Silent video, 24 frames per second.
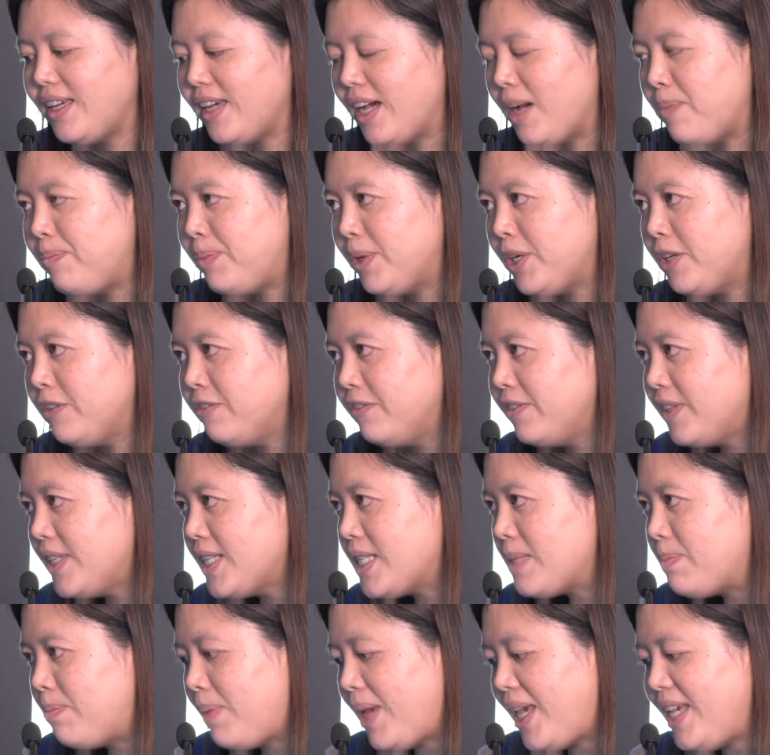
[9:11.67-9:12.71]
Above
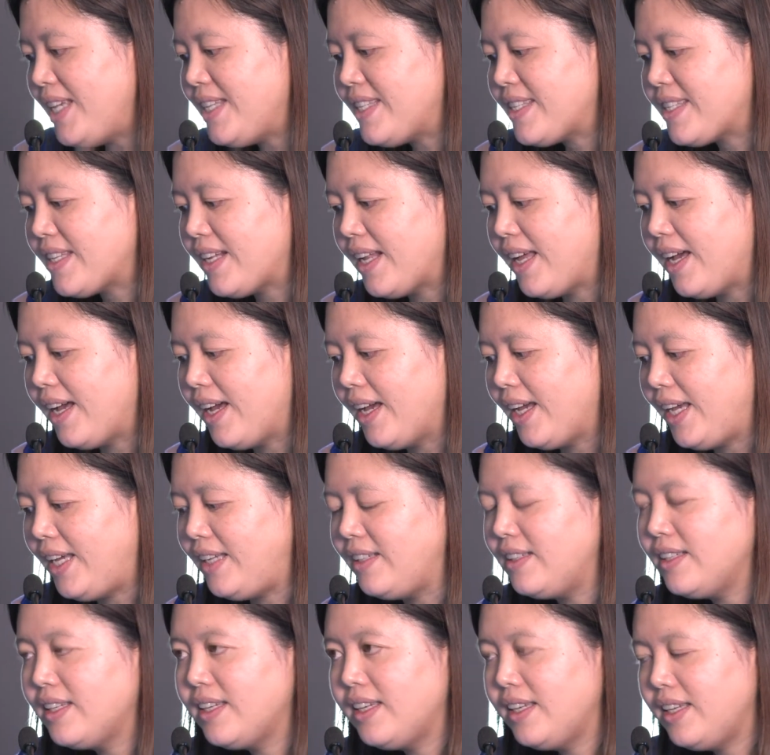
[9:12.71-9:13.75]
this
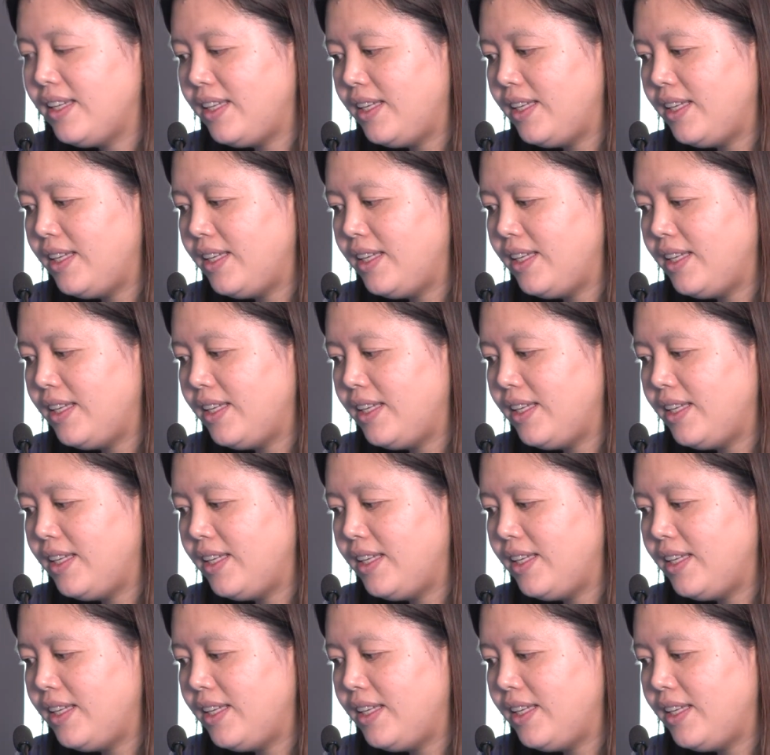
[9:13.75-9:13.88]
baseline,